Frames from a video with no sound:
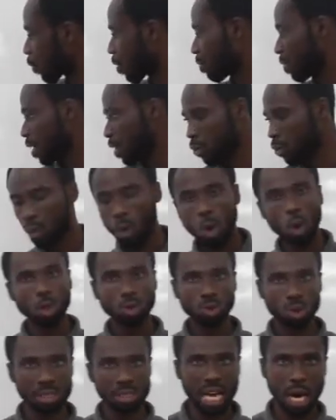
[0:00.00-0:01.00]
revenue or
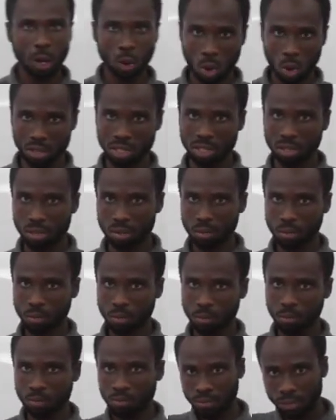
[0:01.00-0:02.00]
total cost.
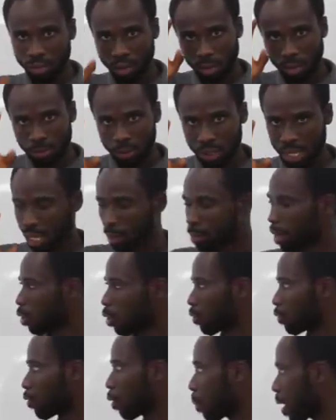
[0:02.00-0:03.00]
Put at the back
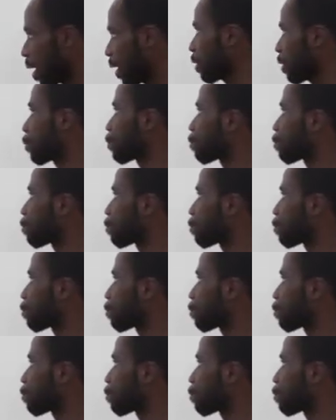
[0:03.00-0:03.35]
of your mind.